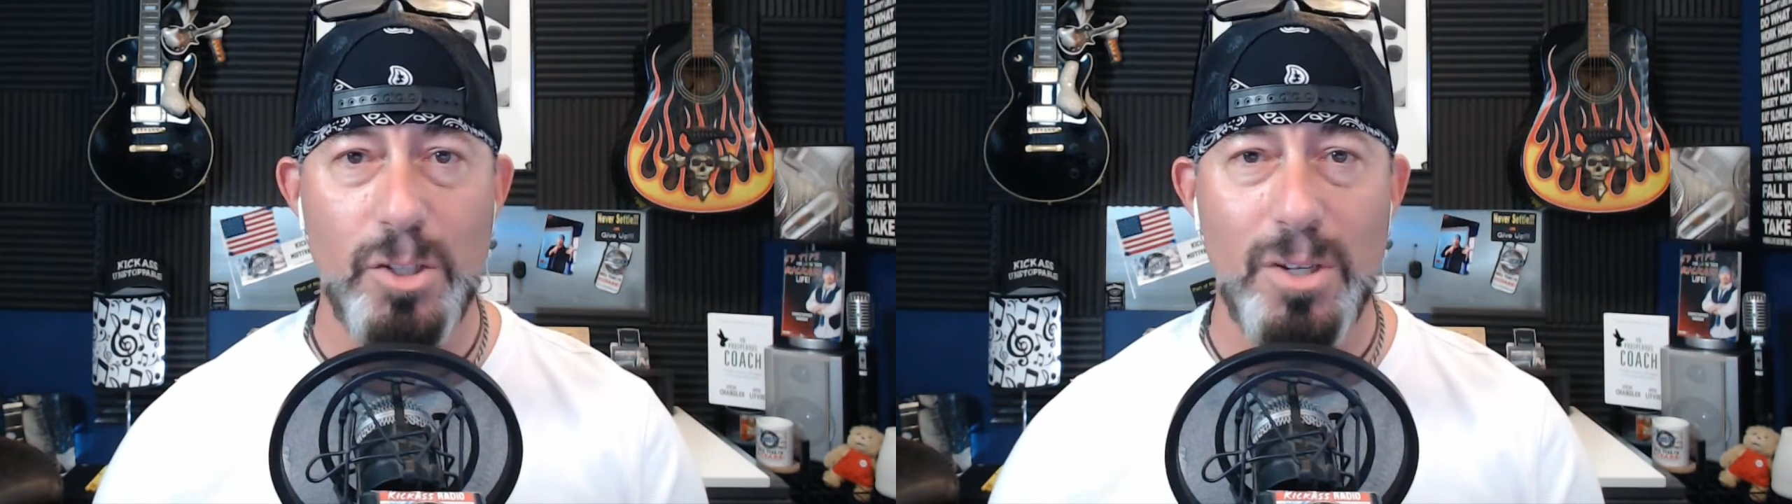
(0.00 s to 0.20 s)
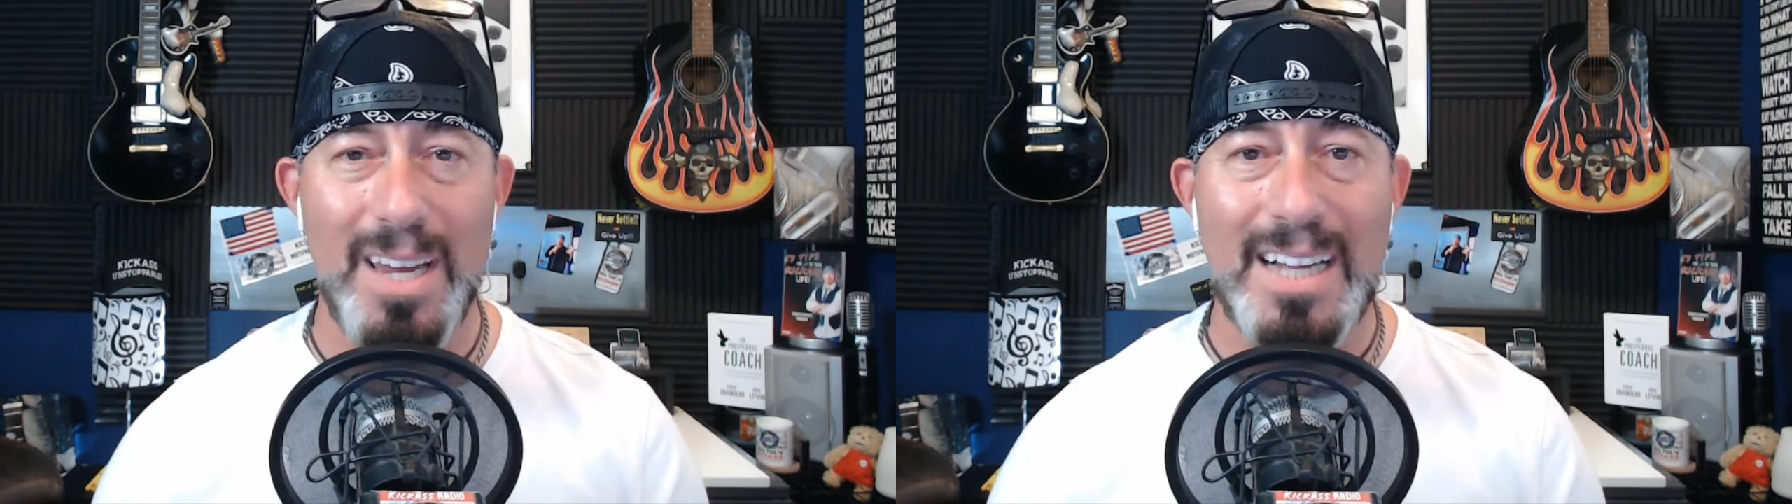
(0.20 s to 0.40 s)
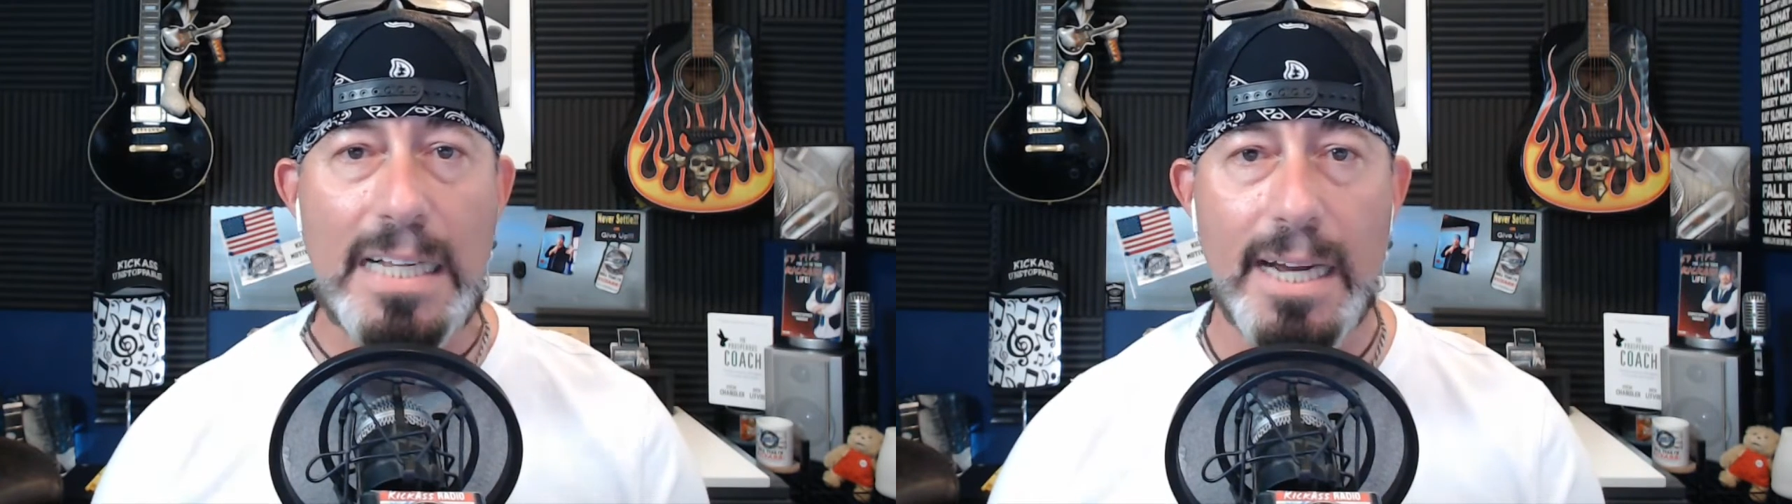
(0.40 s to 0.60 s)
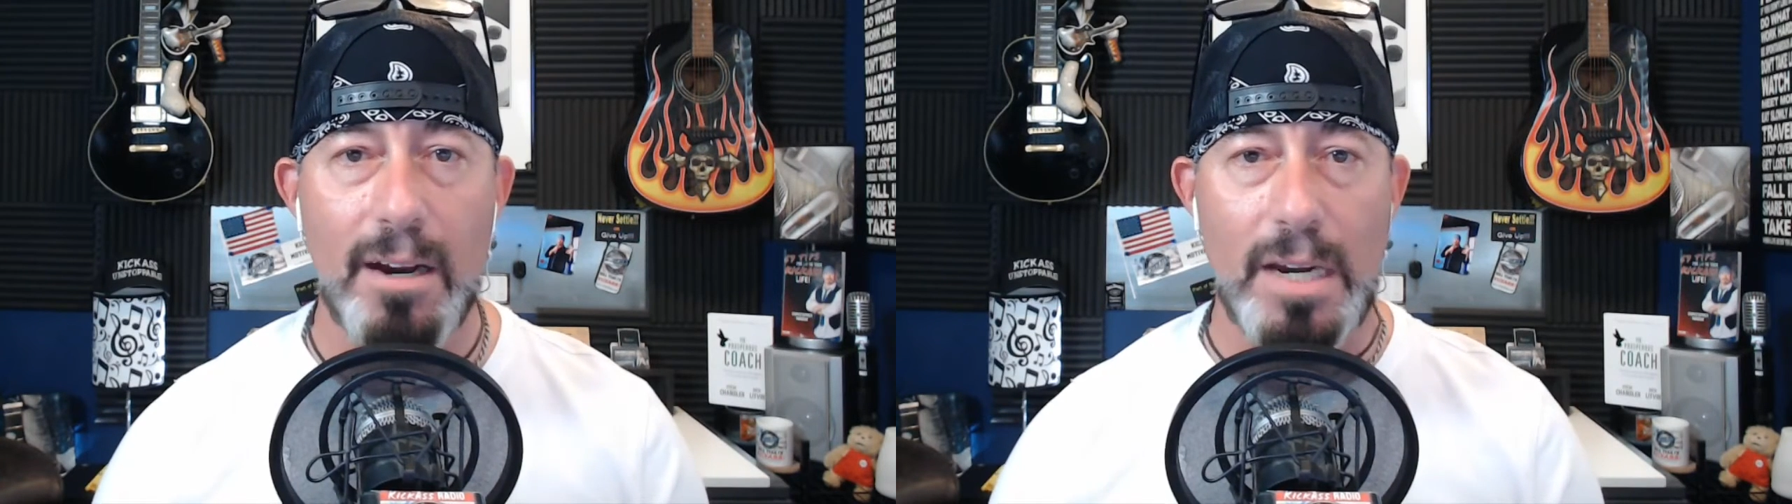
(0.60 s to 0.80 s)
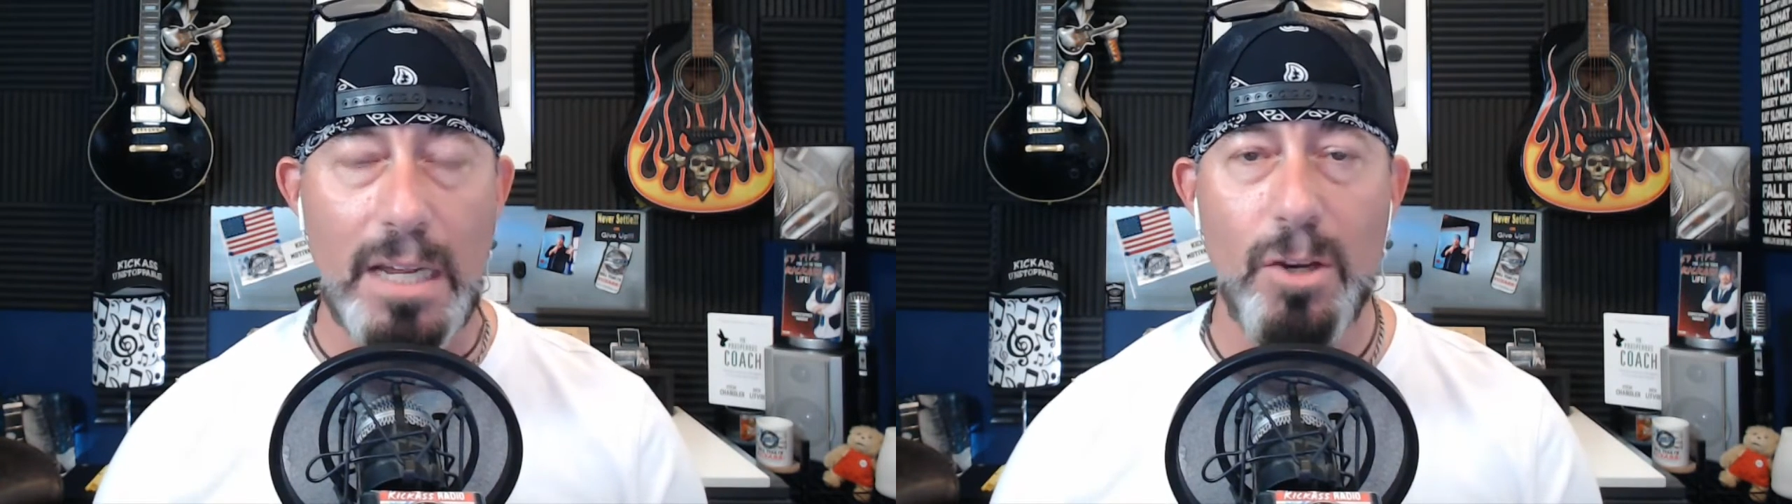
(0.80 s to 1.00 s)
you get
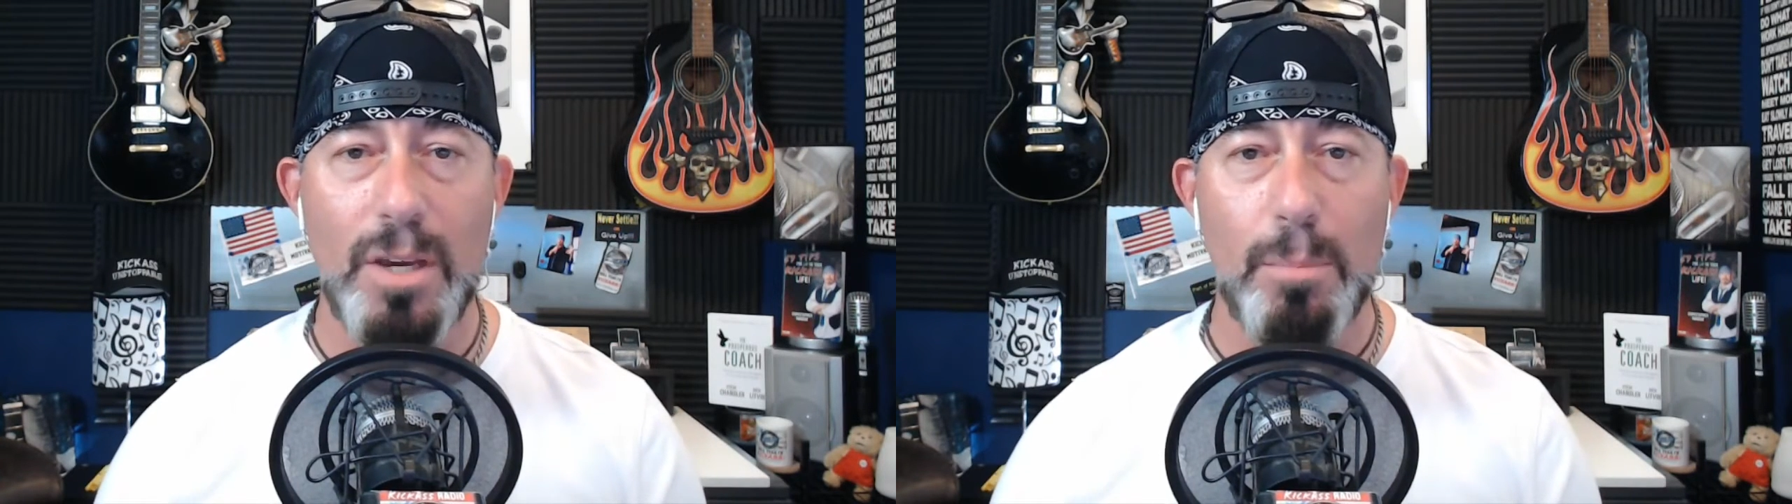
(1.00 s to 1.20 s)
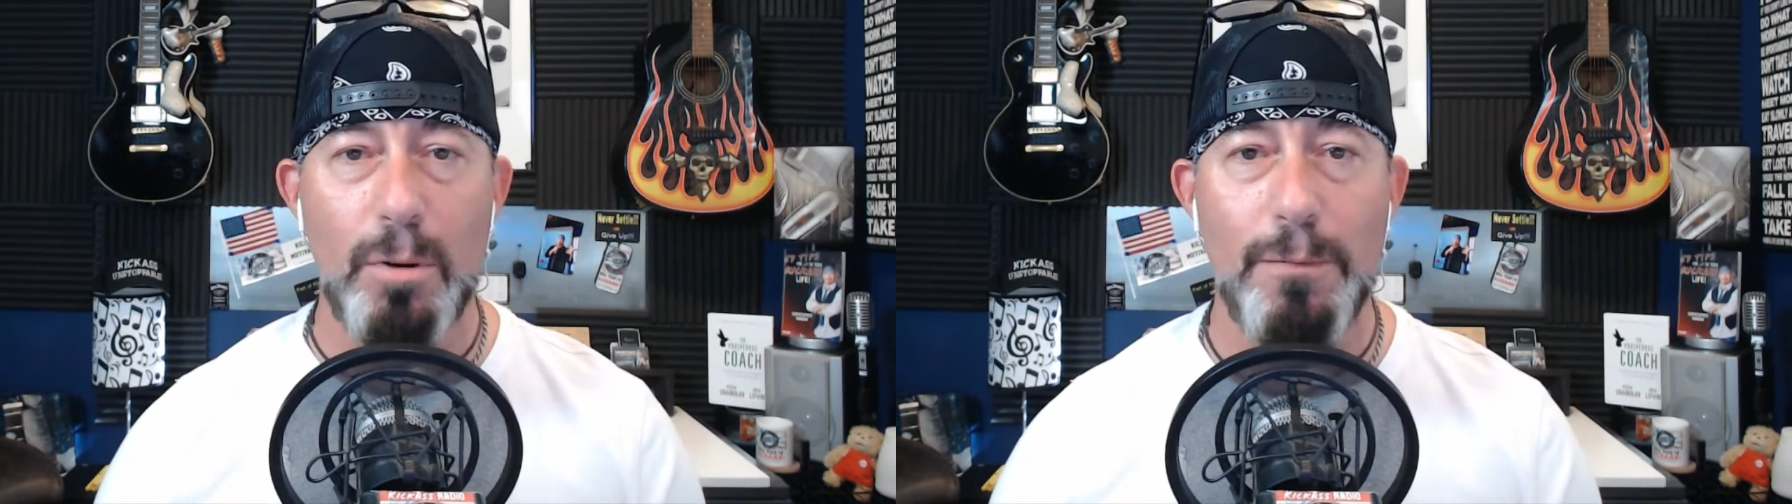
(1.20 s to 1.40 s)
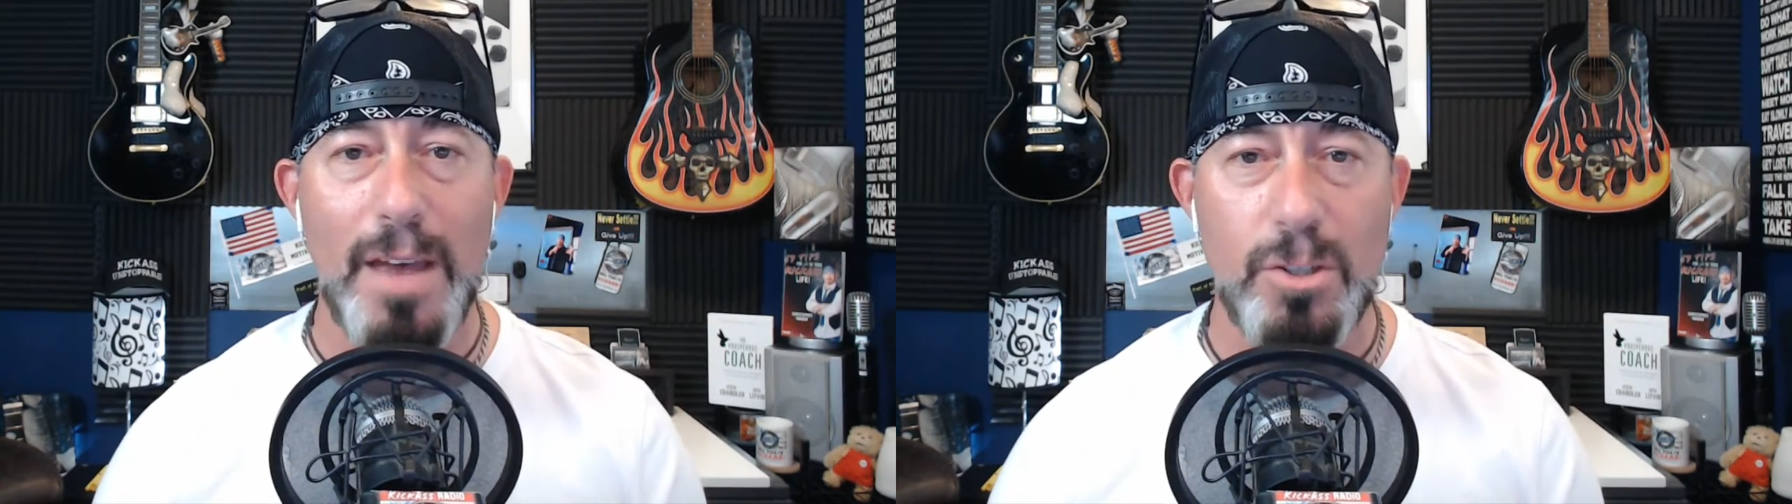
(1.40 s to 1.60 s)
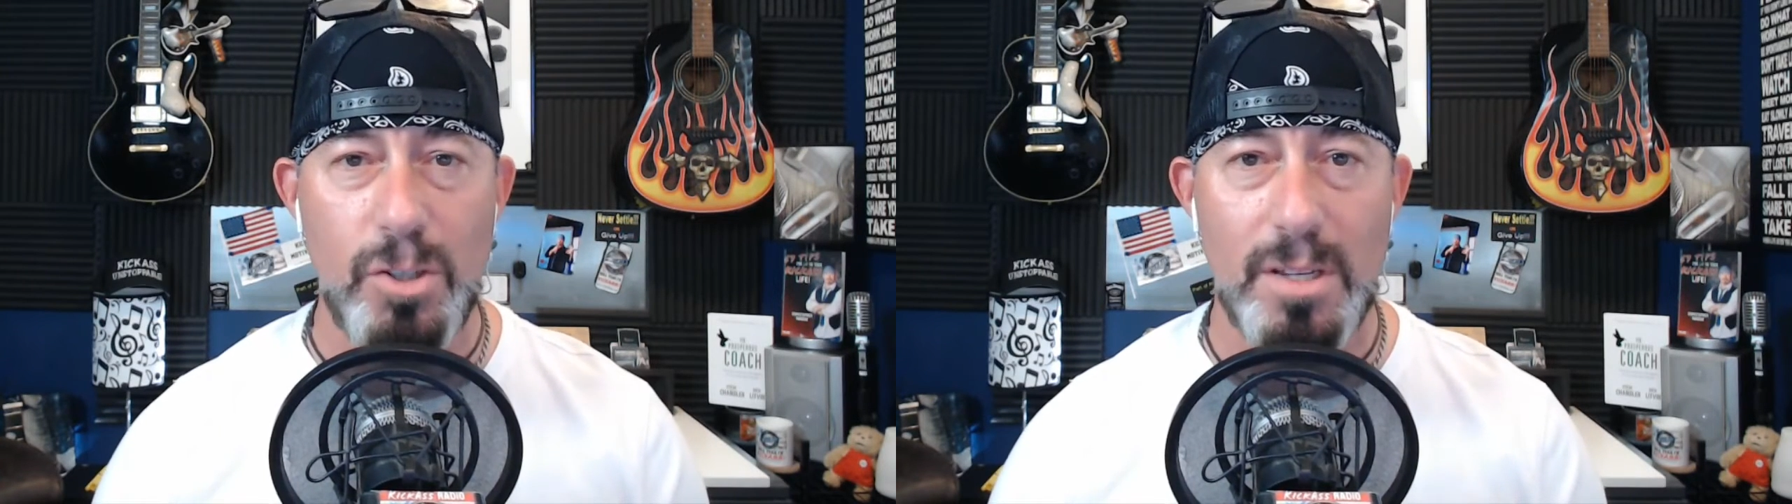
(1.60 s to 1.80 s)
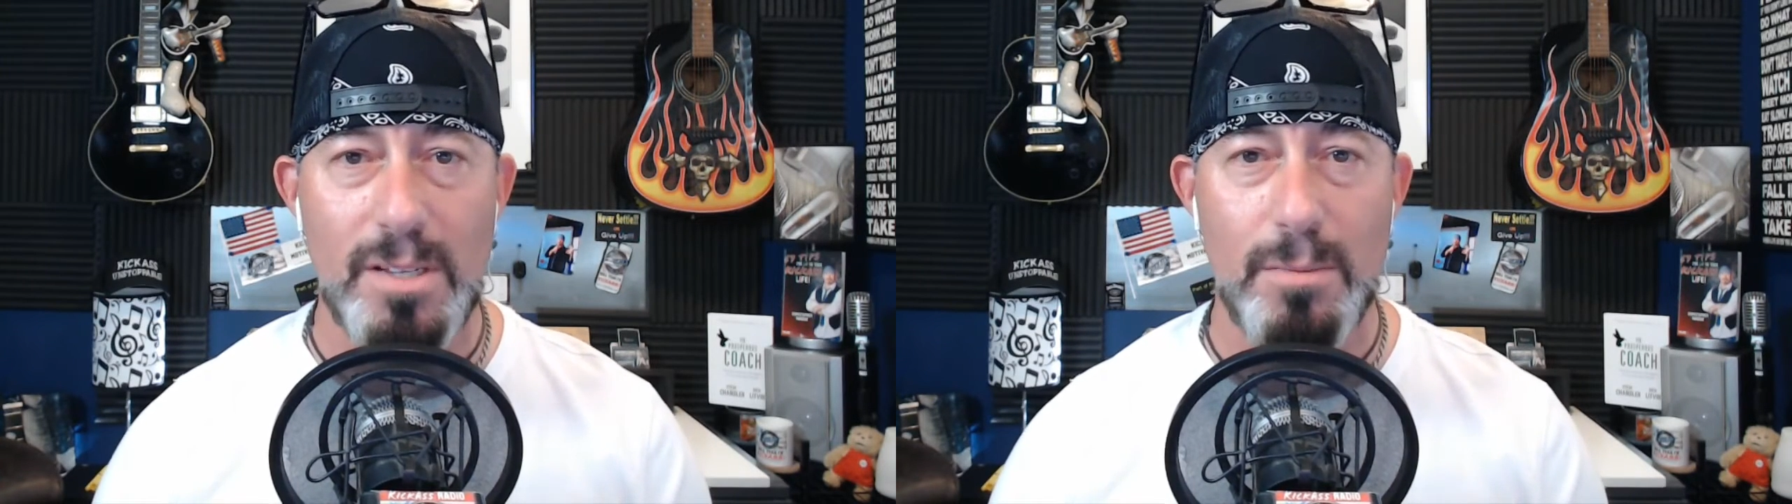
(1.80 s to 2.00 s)
clarity, you get
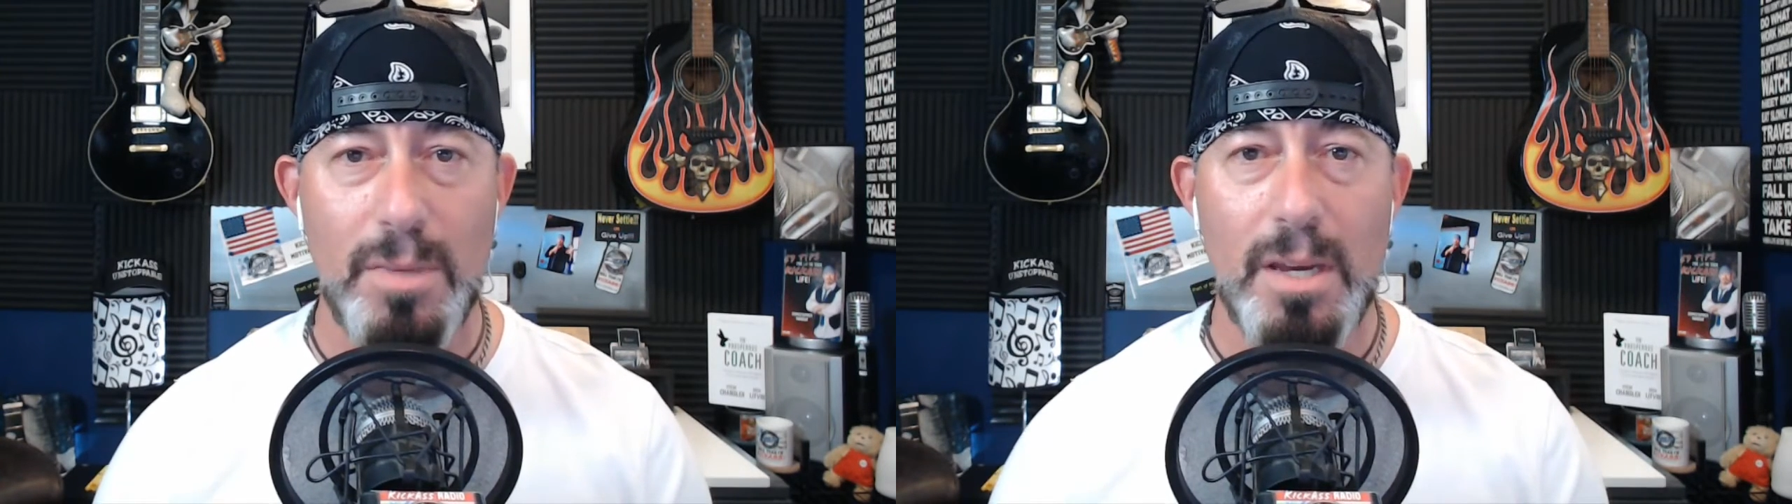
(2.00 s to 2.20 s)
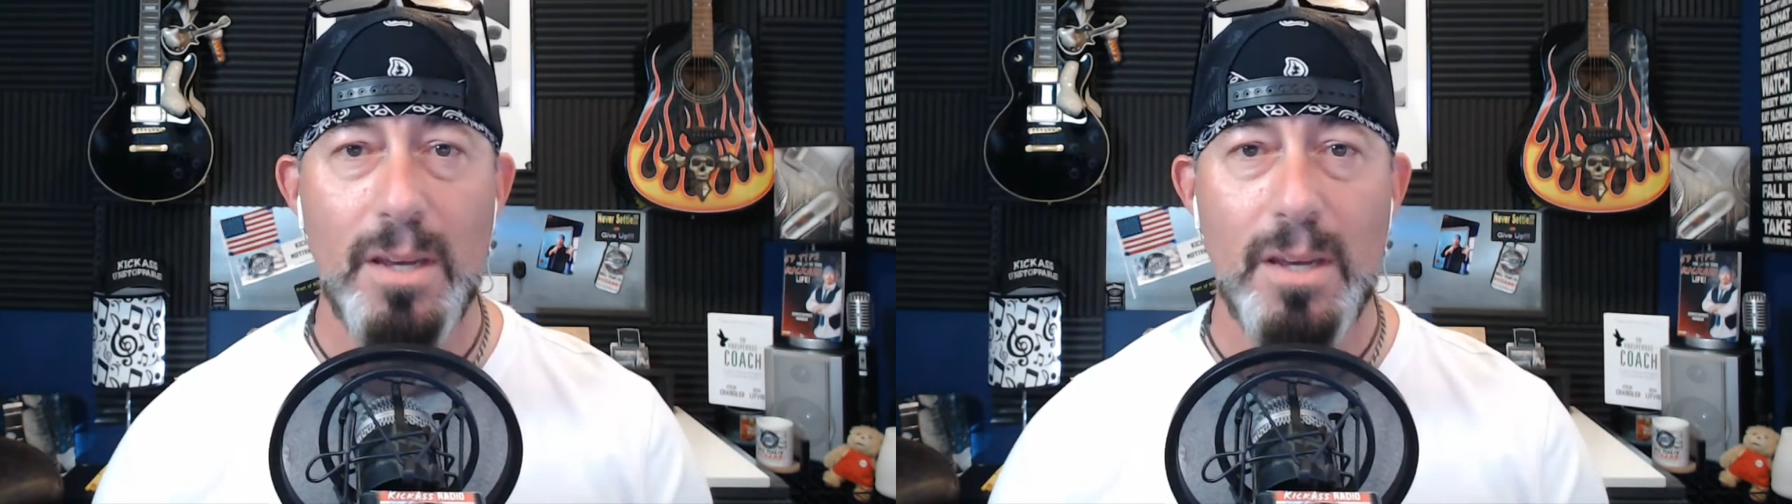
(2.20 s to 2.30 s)
professionalism,